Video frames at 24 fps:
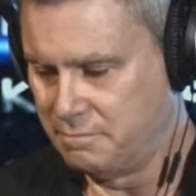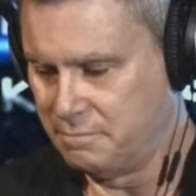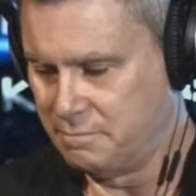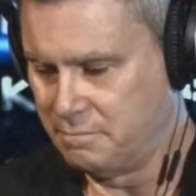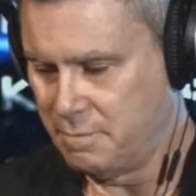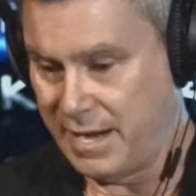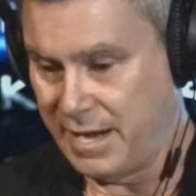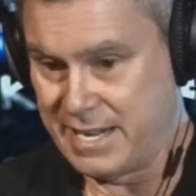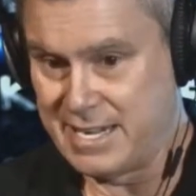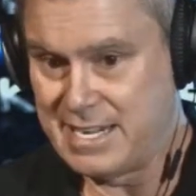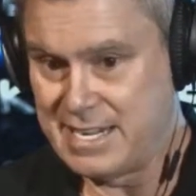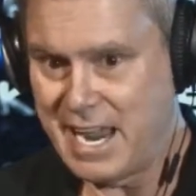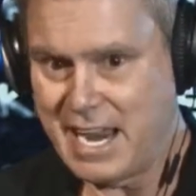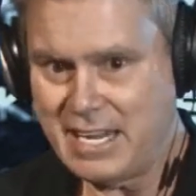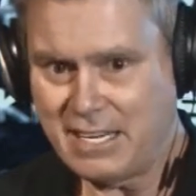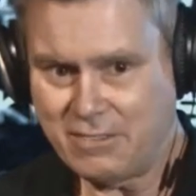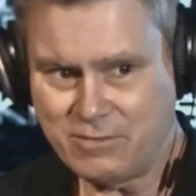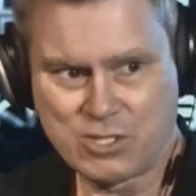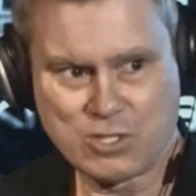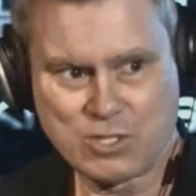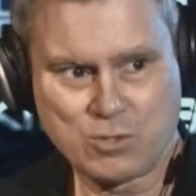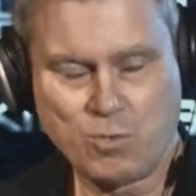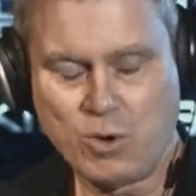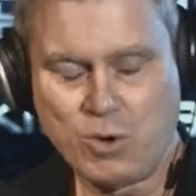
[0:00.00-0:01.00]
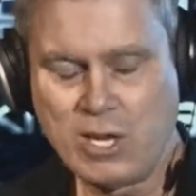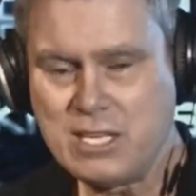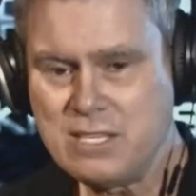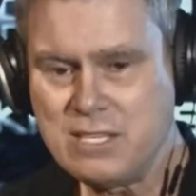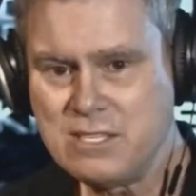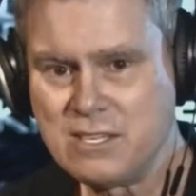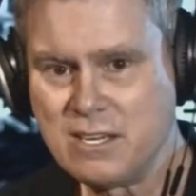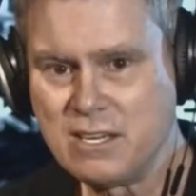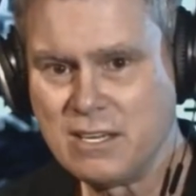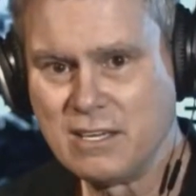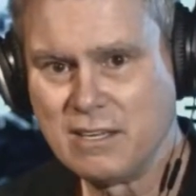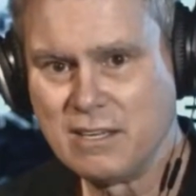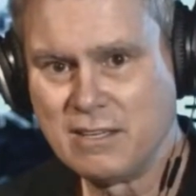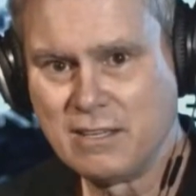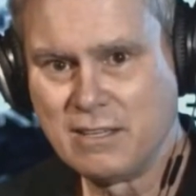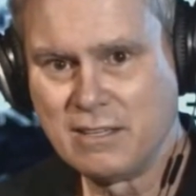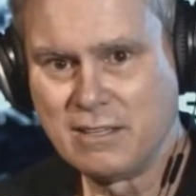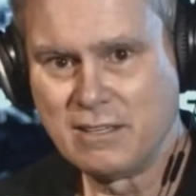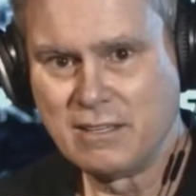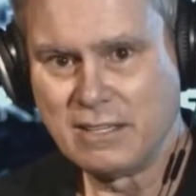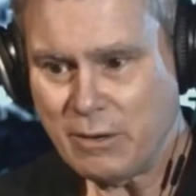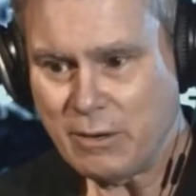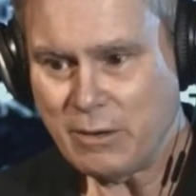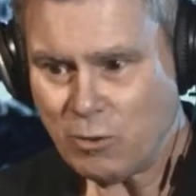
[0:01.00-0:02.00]
native Swedes.
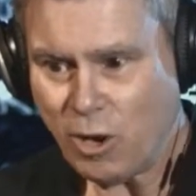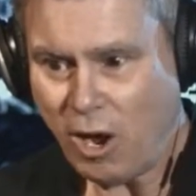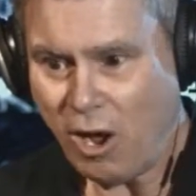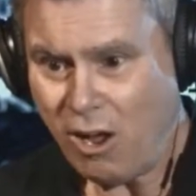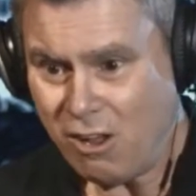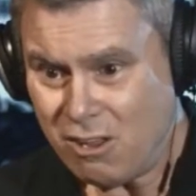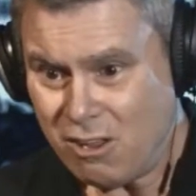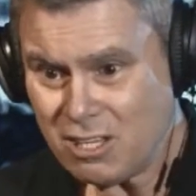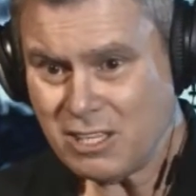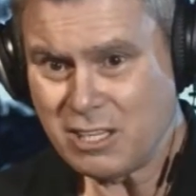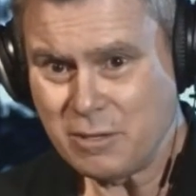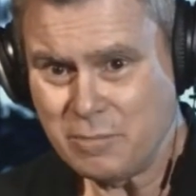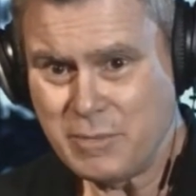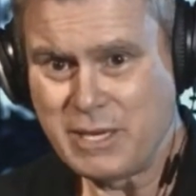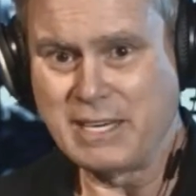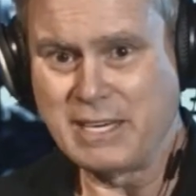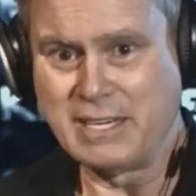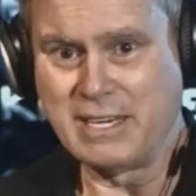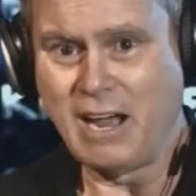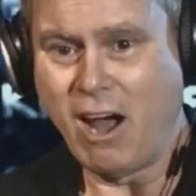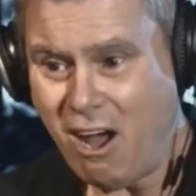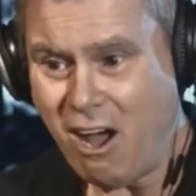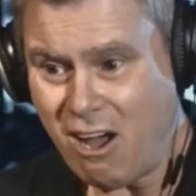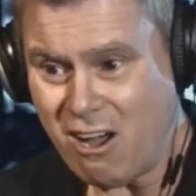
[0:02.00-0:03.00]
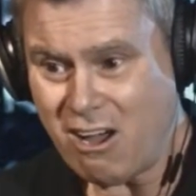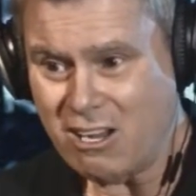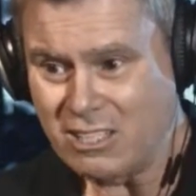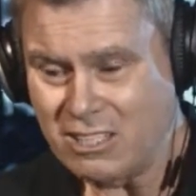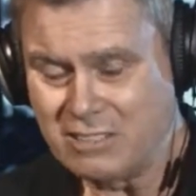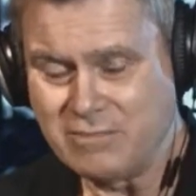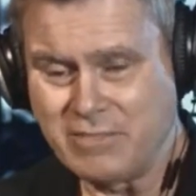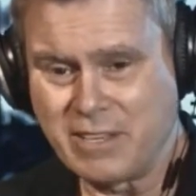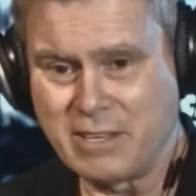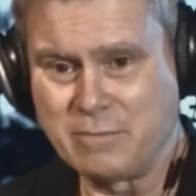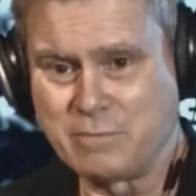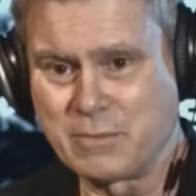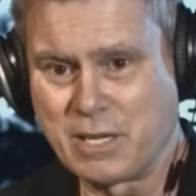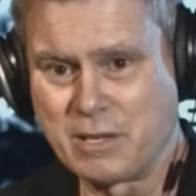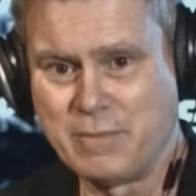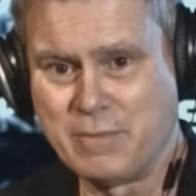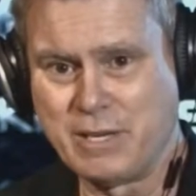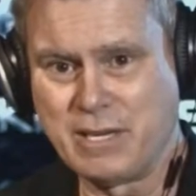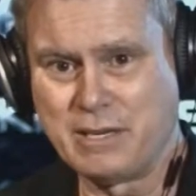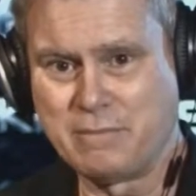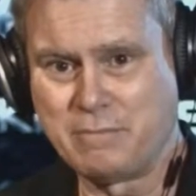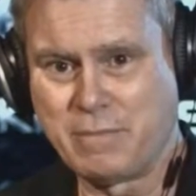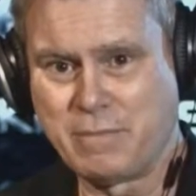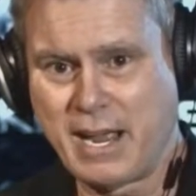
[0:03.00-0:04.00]
They were all committed, all of them
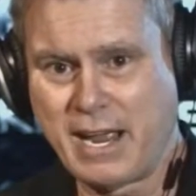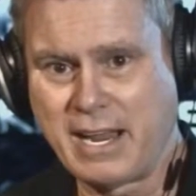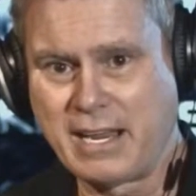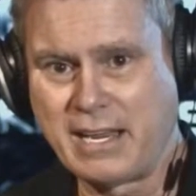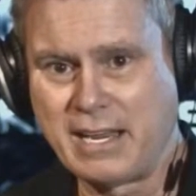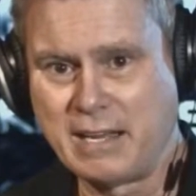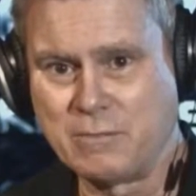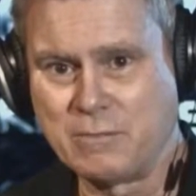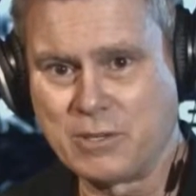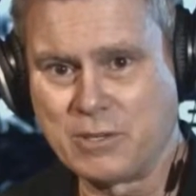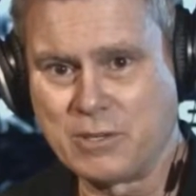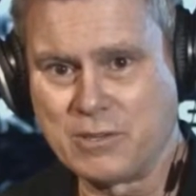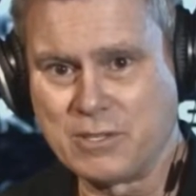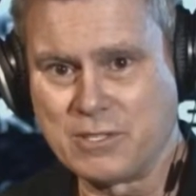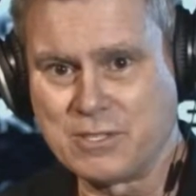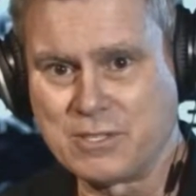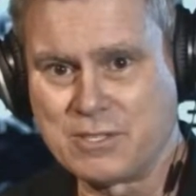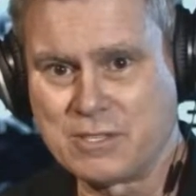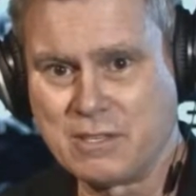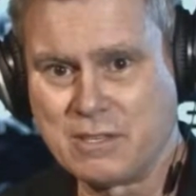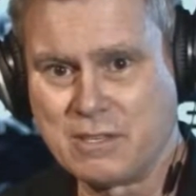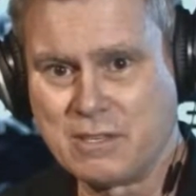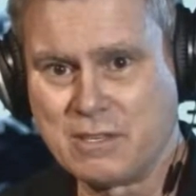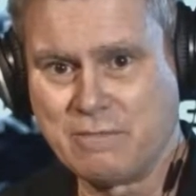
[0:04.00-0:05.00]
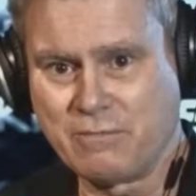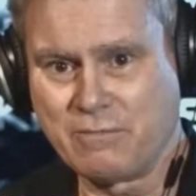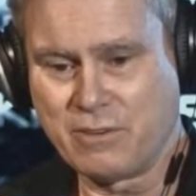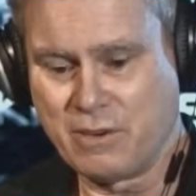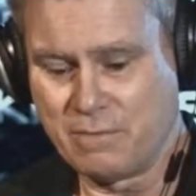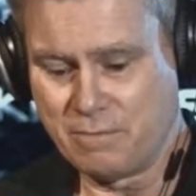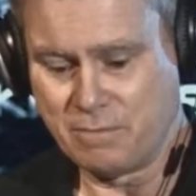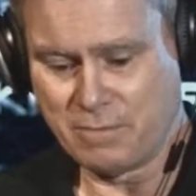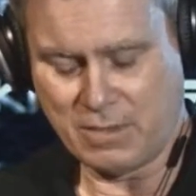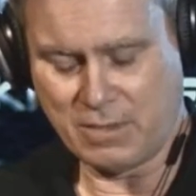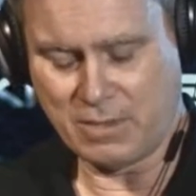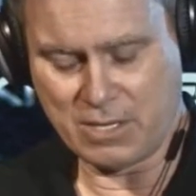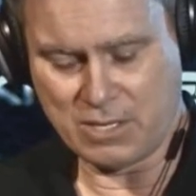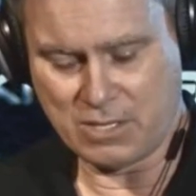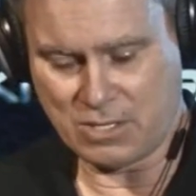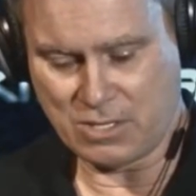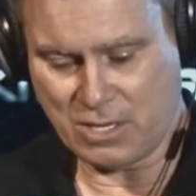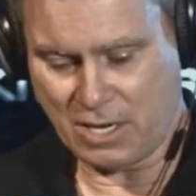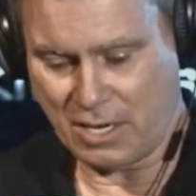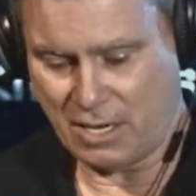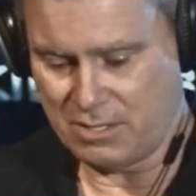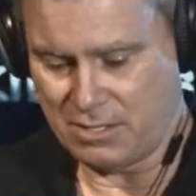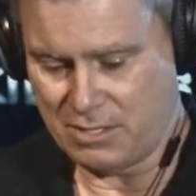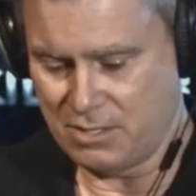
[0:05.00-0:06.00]
committed by immigrants from these
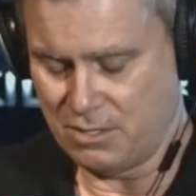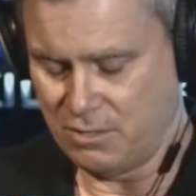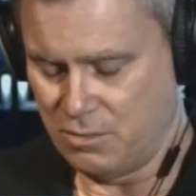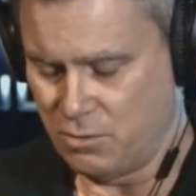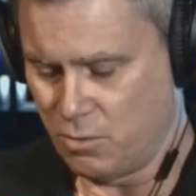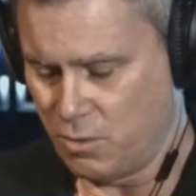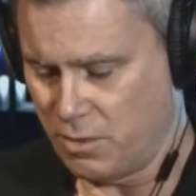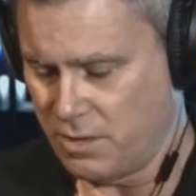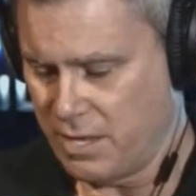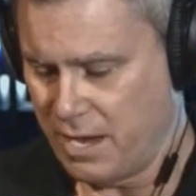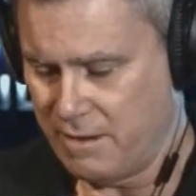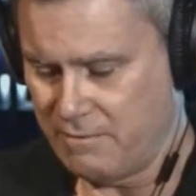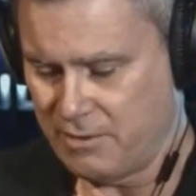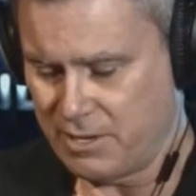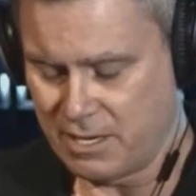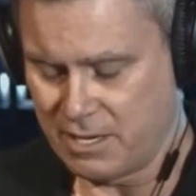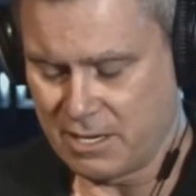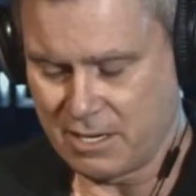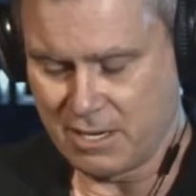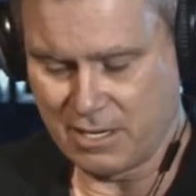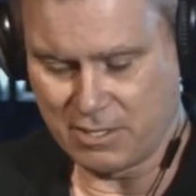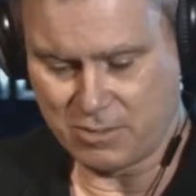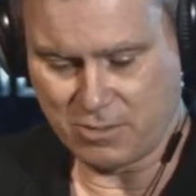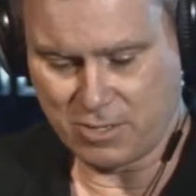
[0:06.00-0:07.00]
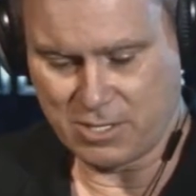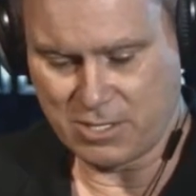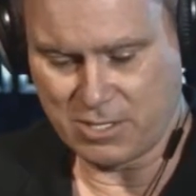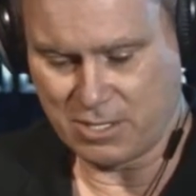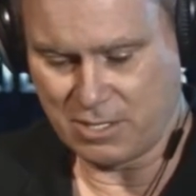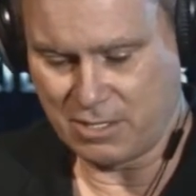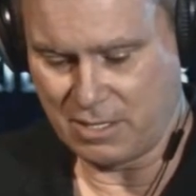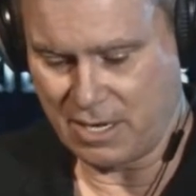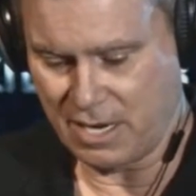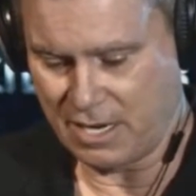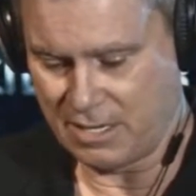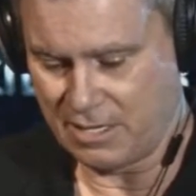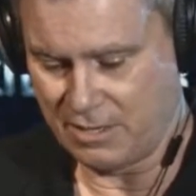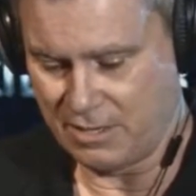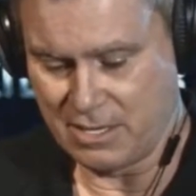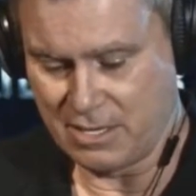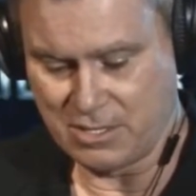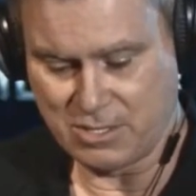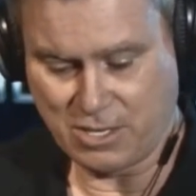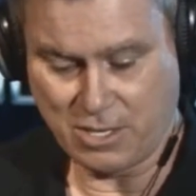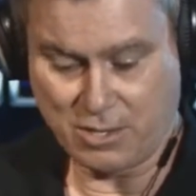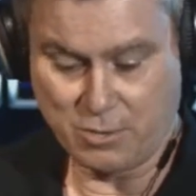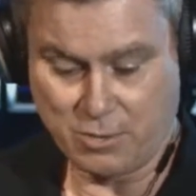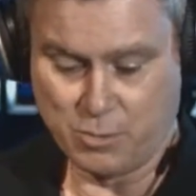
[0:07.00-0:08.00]
North African countries and
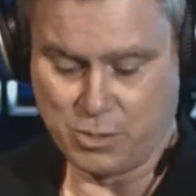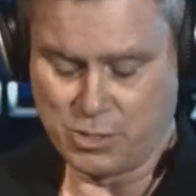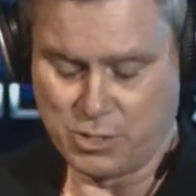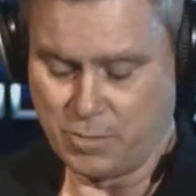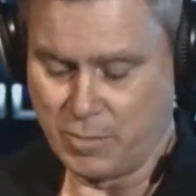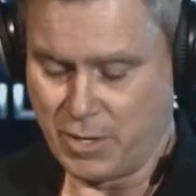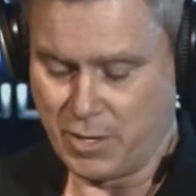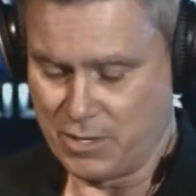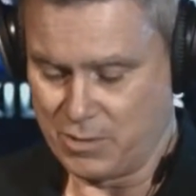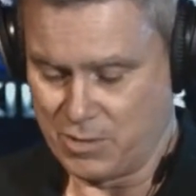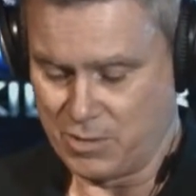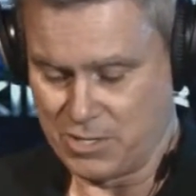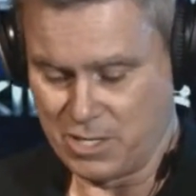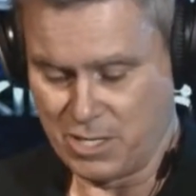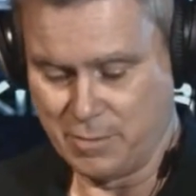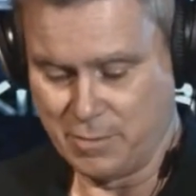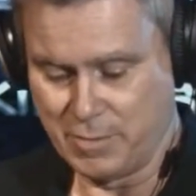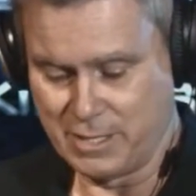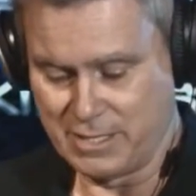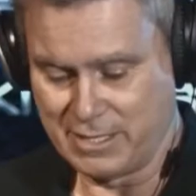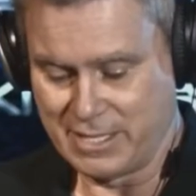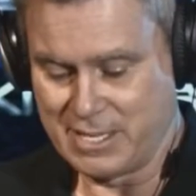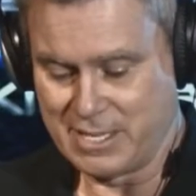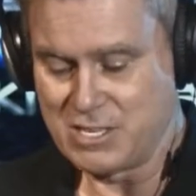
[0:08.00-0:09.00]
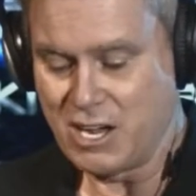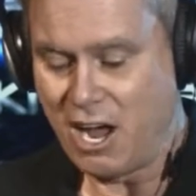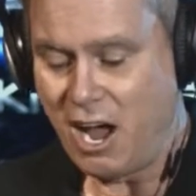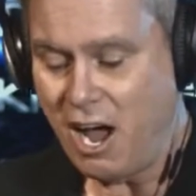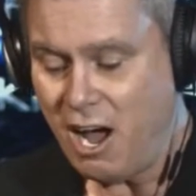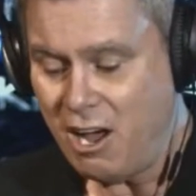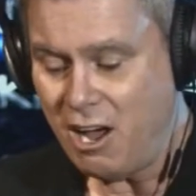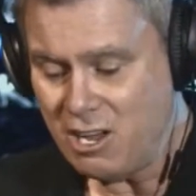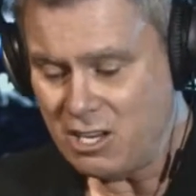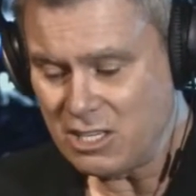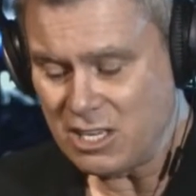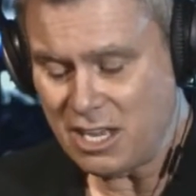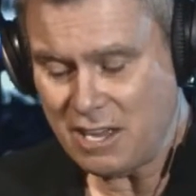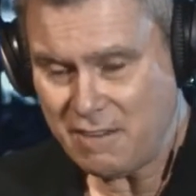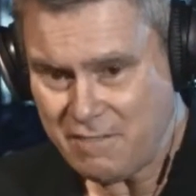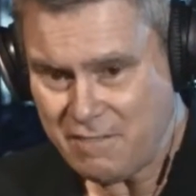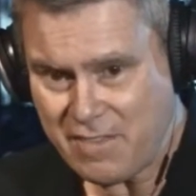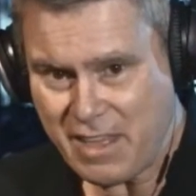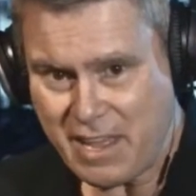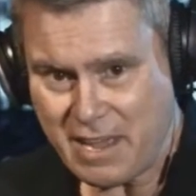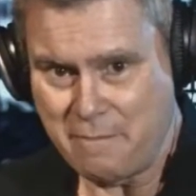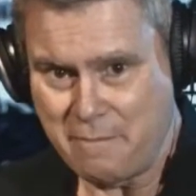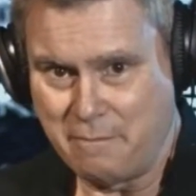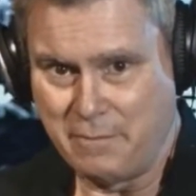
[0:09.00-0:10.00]
these other Muslim countries in the Middle East. All of
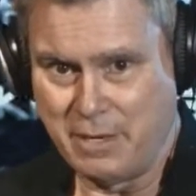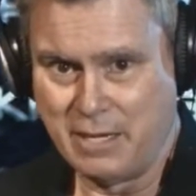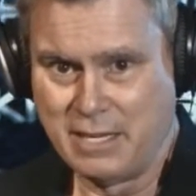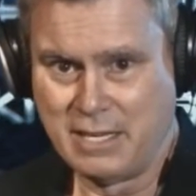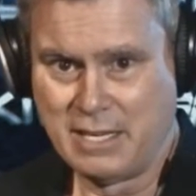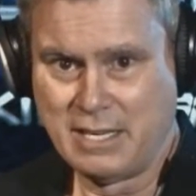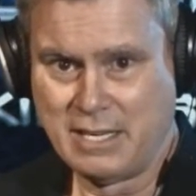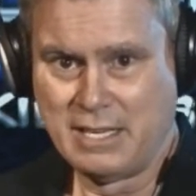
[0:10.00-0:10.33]
them.